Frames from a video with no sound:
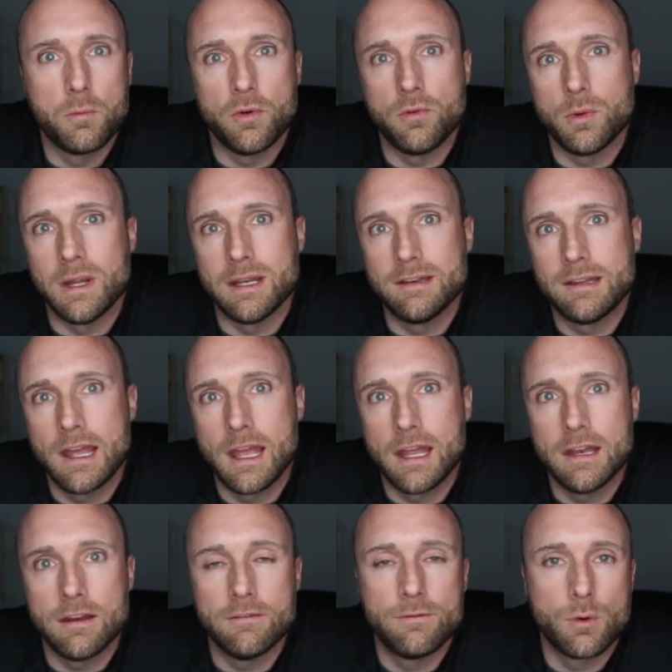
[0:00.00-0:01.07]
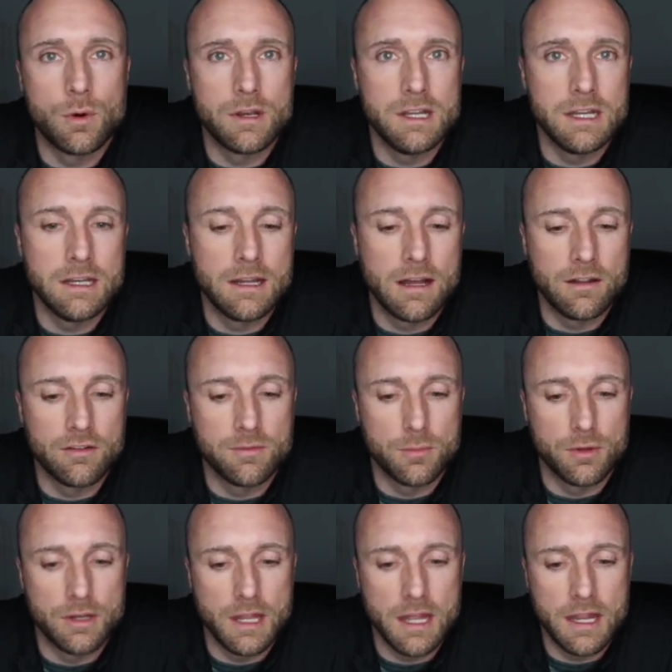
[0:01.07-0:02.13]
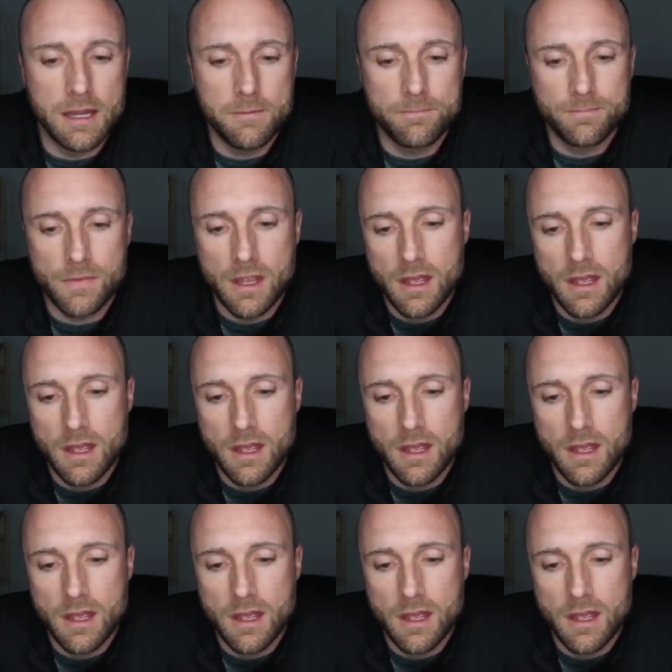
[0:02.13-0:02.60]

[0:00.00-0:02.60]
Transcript: between $10 and $14 per day.